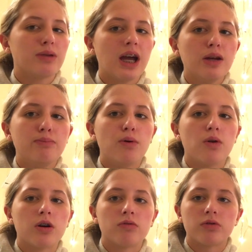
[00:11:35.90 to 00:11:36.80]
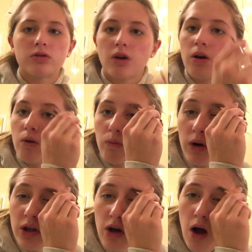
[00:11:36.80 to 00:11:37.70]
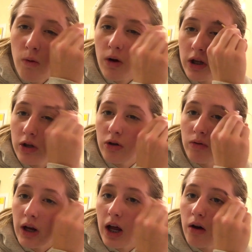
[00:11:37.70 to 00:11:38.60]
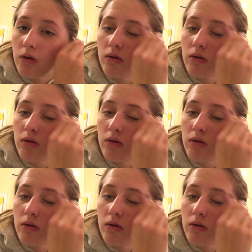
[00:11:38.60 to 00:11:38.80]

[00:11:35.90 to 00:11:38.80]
I'm kind of bored, so what do y'all want to do now?